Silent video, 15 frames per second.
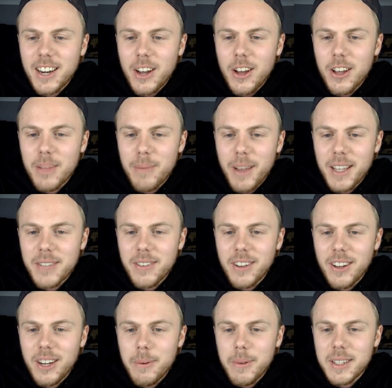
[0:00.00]
Earth-based
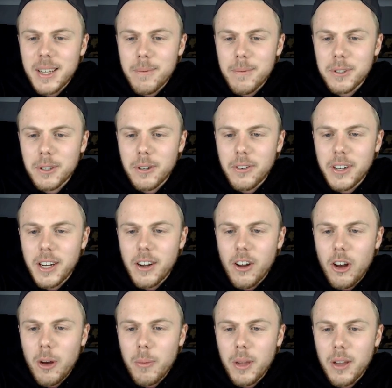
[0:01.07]
finale with Tim Shaw and an
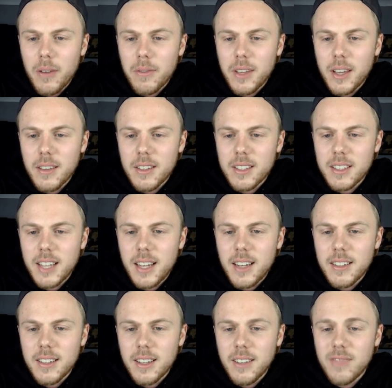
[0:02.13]
army of the other
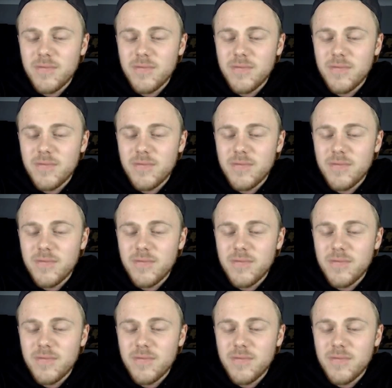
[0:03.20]
Stenza.